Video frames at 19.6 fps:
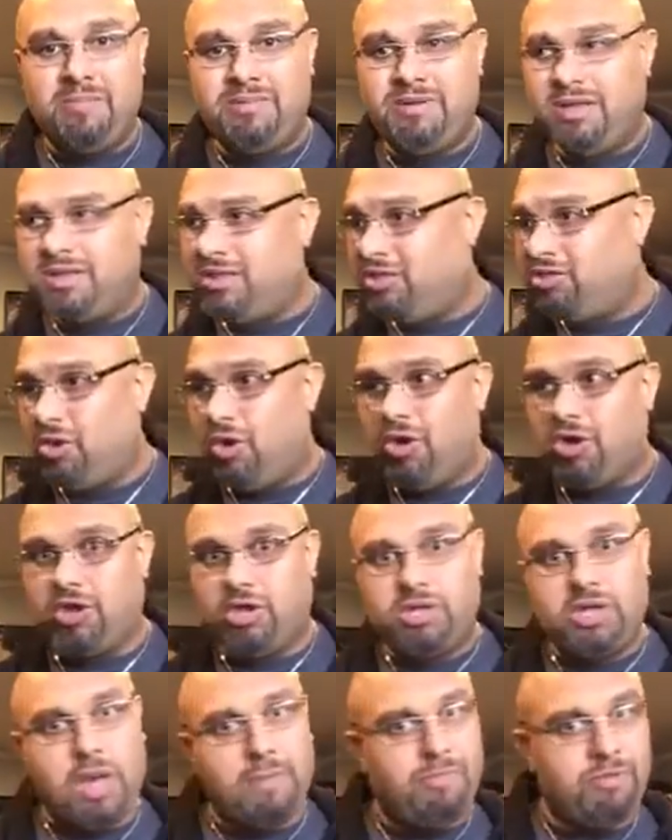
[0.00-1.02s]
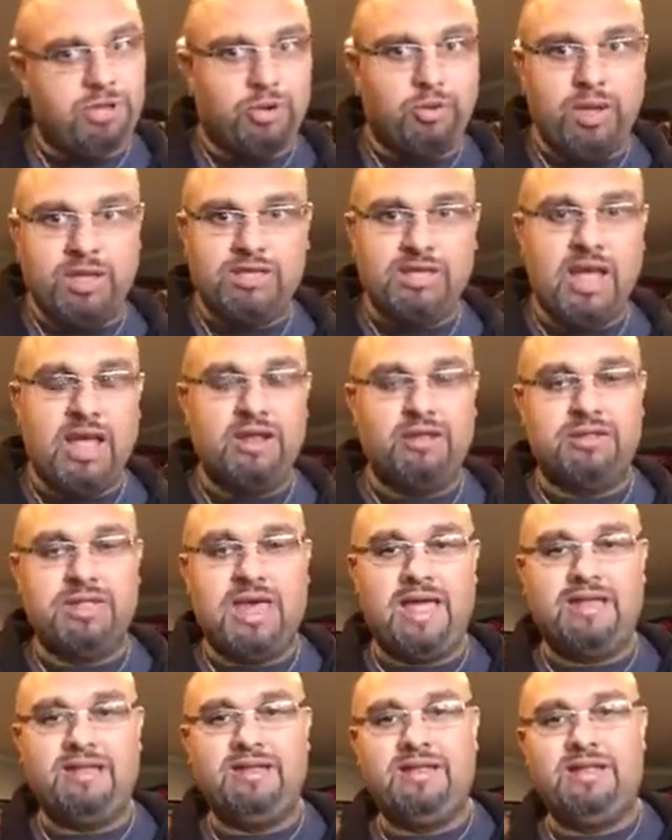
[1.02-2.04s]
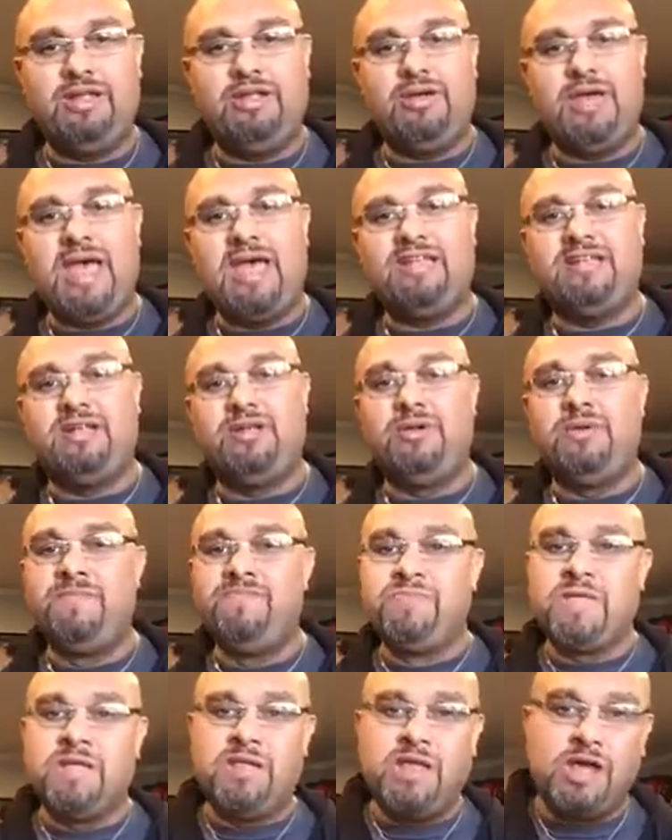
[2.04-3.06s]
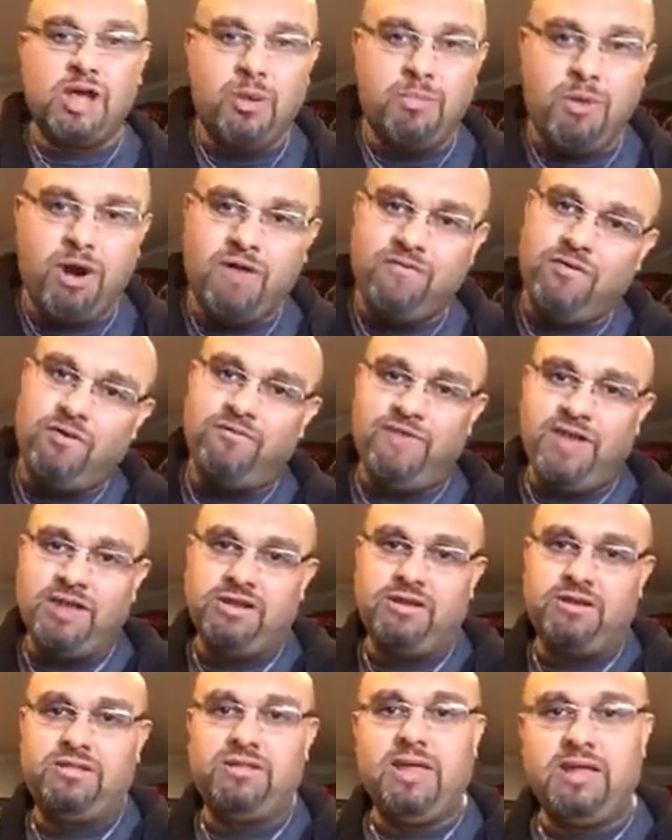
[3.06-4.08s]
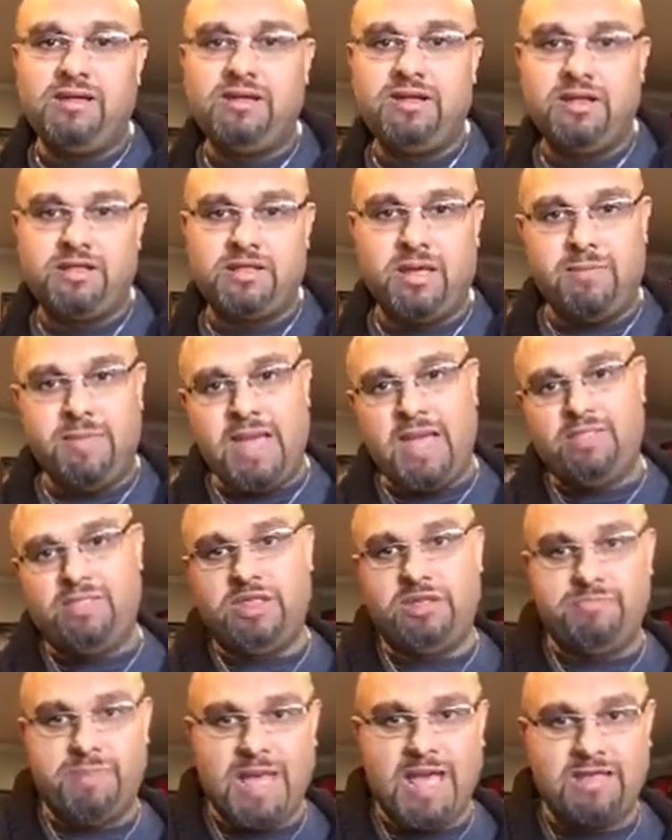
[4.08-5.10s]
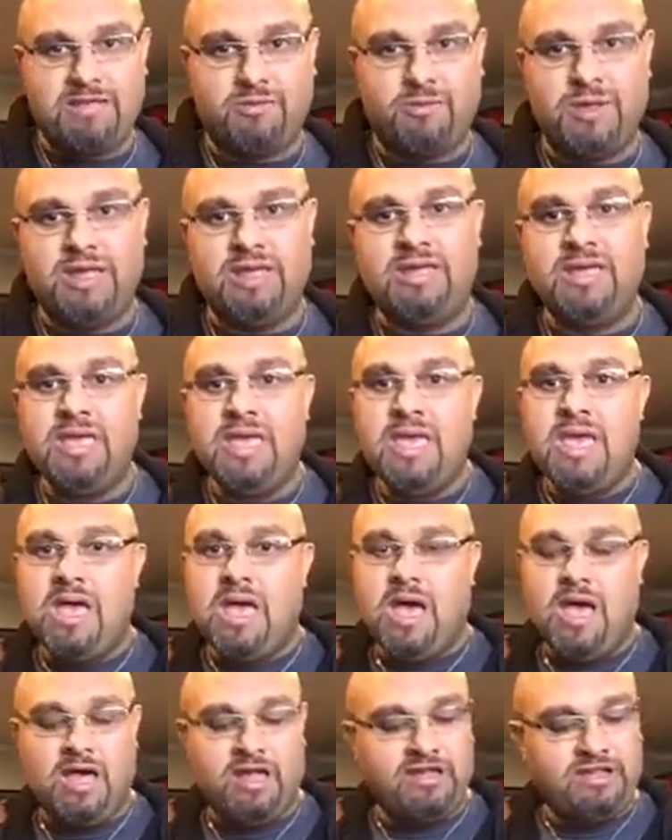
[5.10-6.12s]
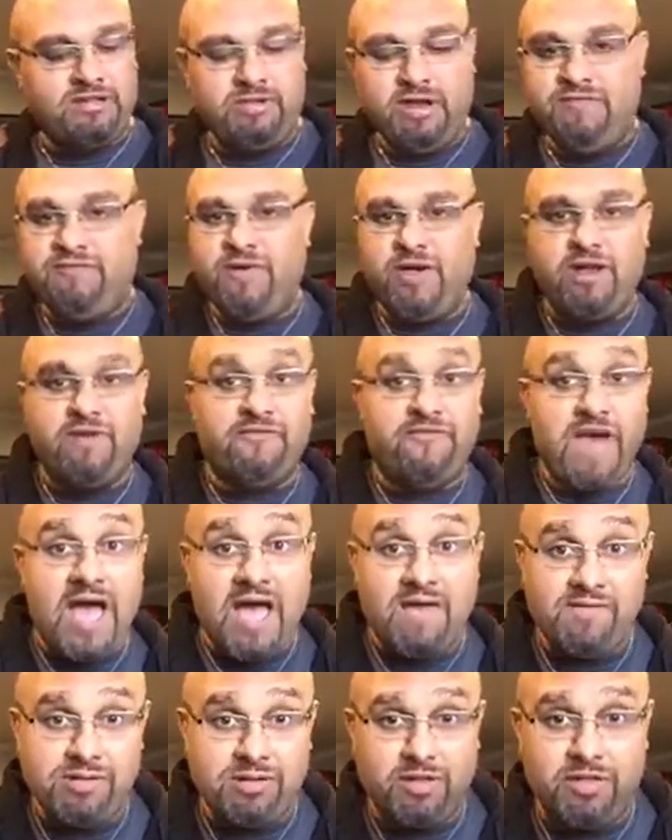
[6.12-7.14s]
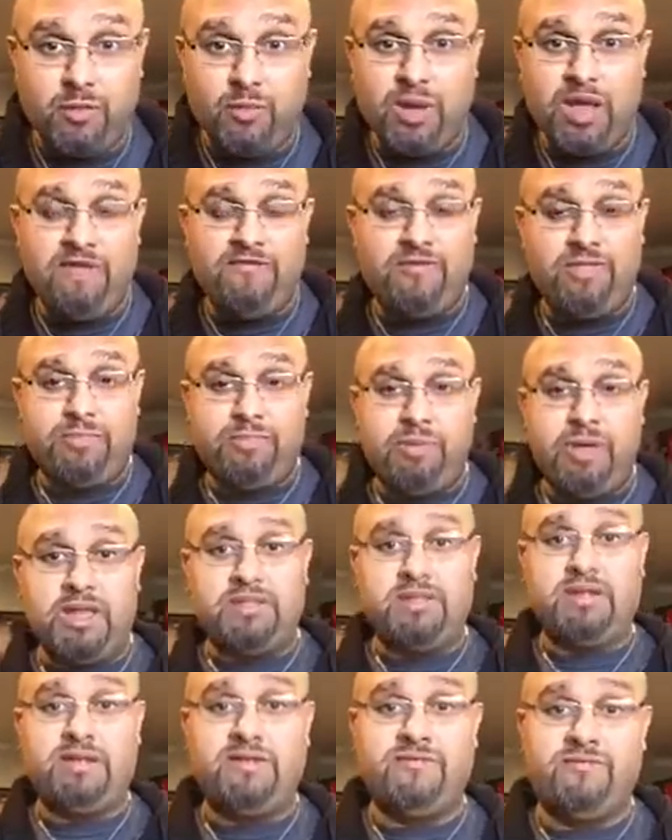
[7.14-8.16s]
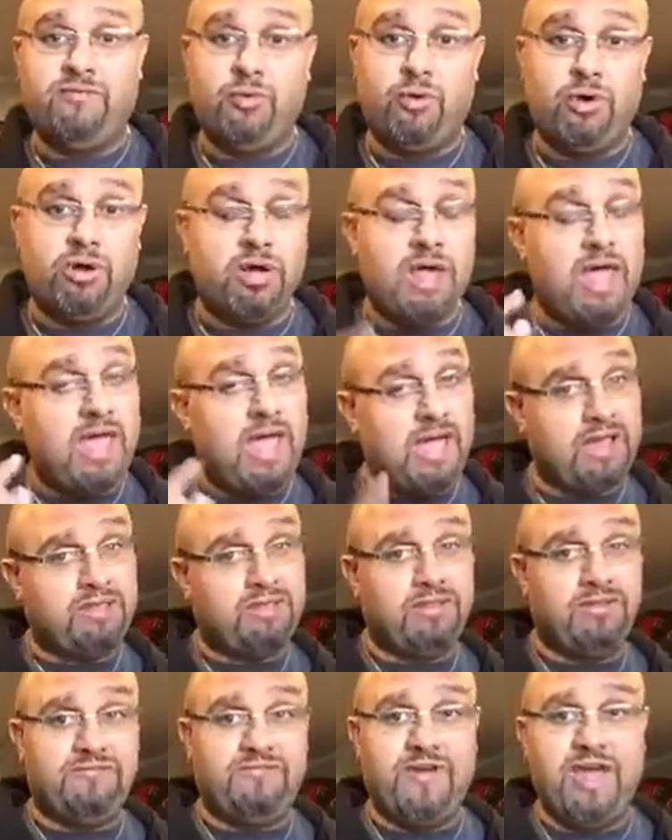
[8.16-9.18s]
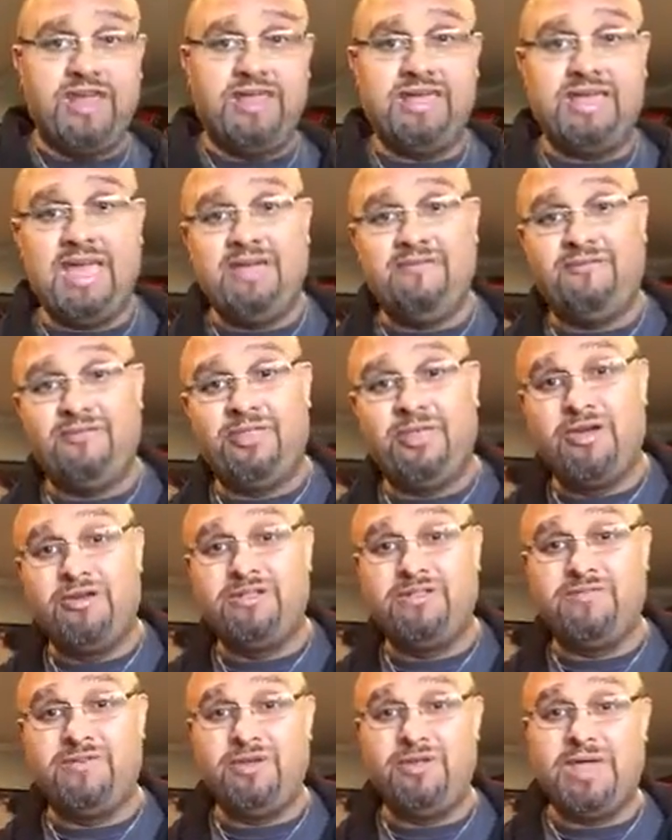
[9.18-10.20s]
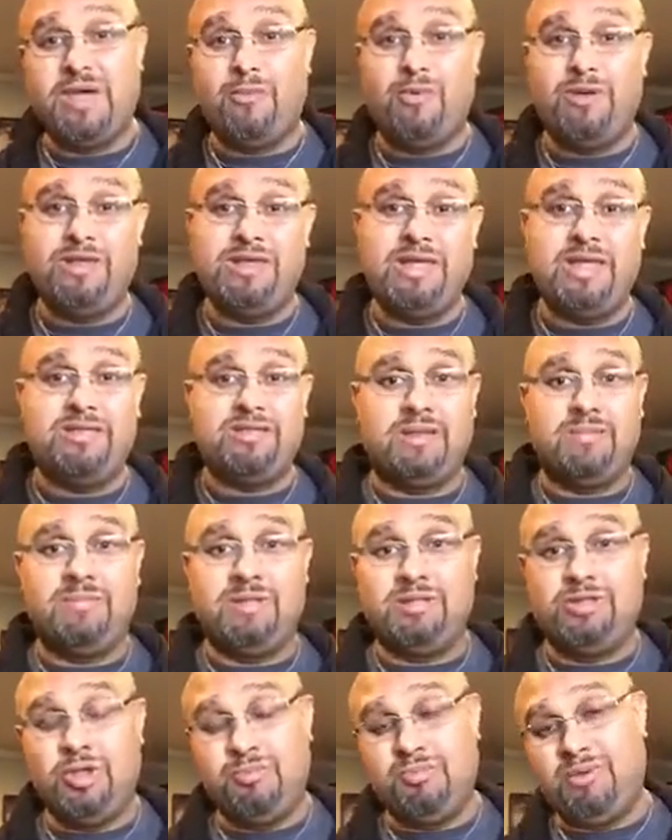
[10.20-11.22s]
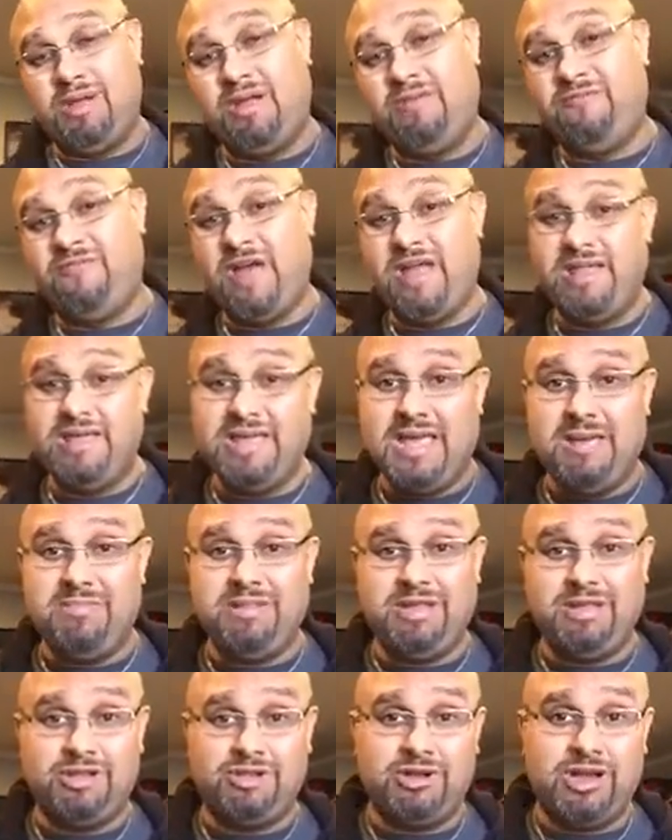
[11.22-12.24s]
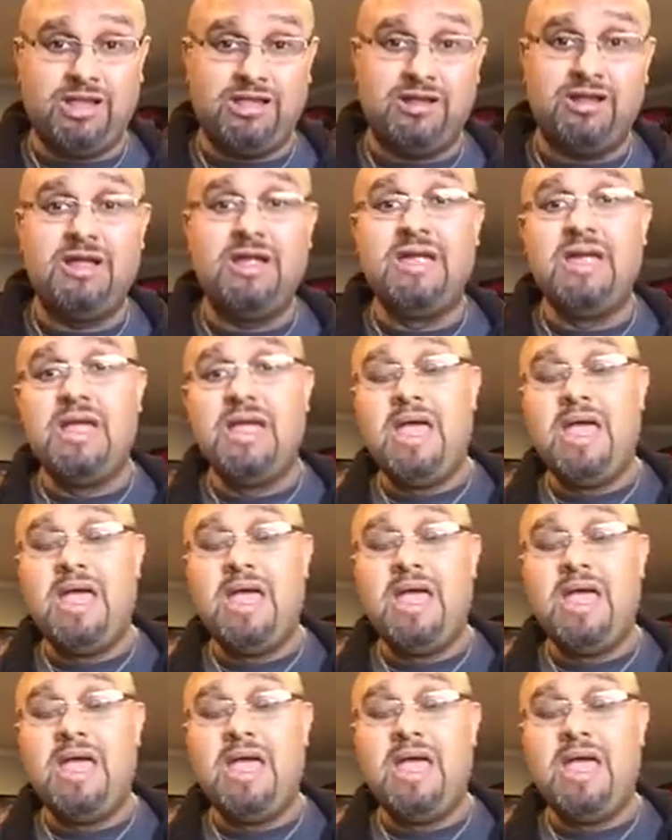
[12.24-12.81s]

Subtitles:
Just to throw a couple of quick titles at you. Lego Marvel Avengers did just come out this past week. Street Fighter V is on the way for the PlayStation 4. Excellent fighting game for those of you that want to get something two-player fighting games in your trailer.